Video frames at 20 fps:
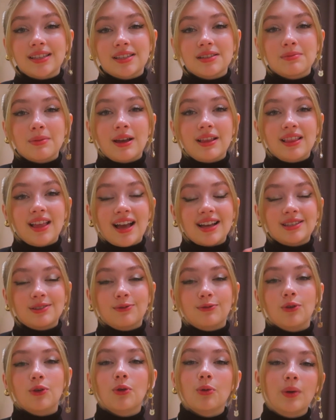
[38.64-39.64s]
This is my
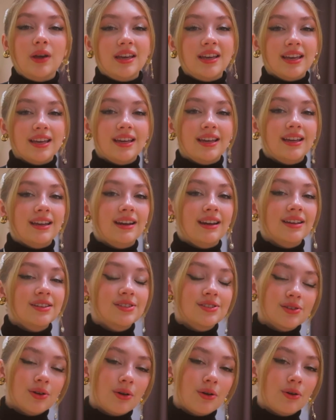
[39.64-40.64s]
last full week in
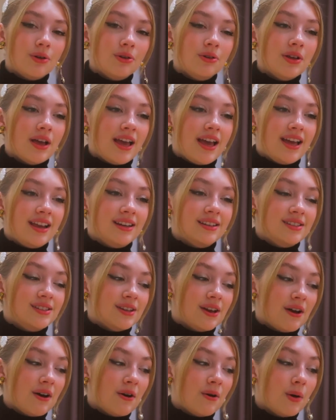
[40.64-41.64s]
Seoul, and
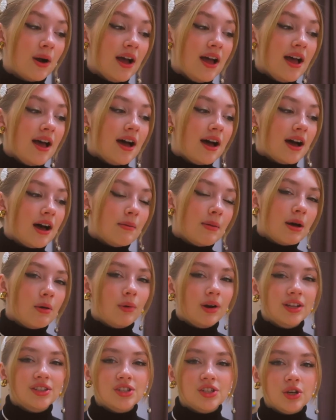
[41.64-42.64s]
so I
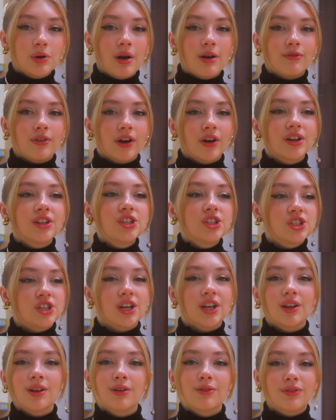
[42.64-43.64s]
wanted to do a very
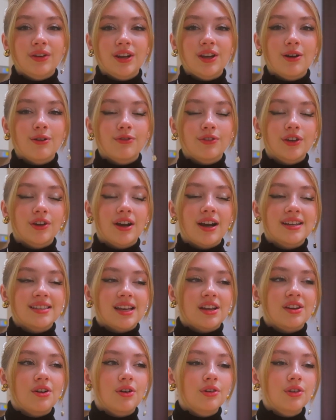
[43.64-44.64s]
chill video for you guys.
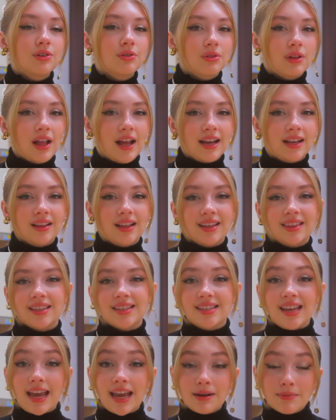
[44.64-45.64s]
I know you like the
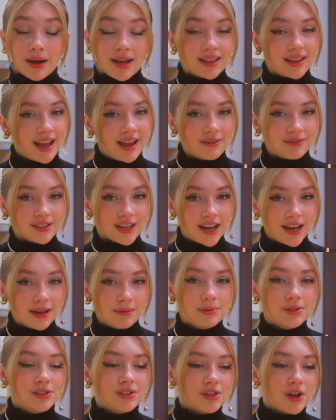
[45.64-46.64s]
day in my life
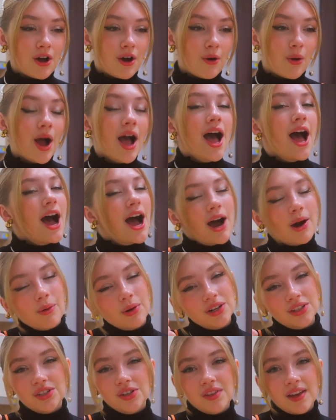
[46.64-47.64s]
types, so I
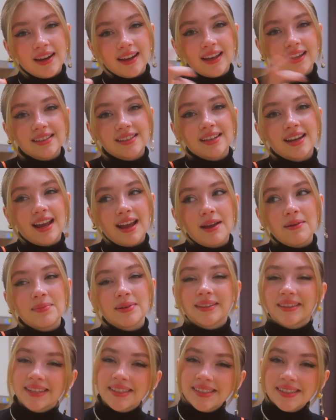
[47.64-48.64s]
wanted to do that again today,
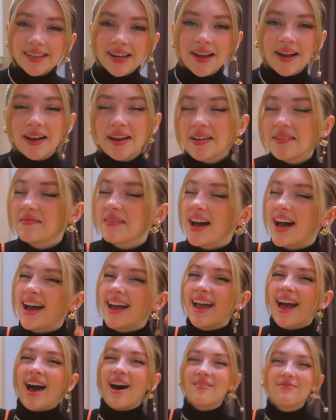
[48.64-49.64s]
but this time I
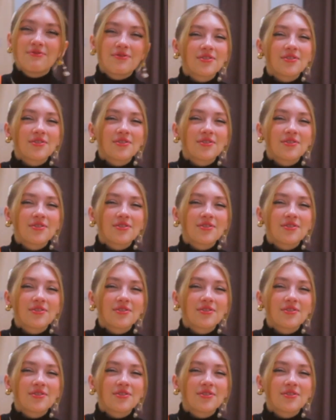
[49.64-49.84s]
have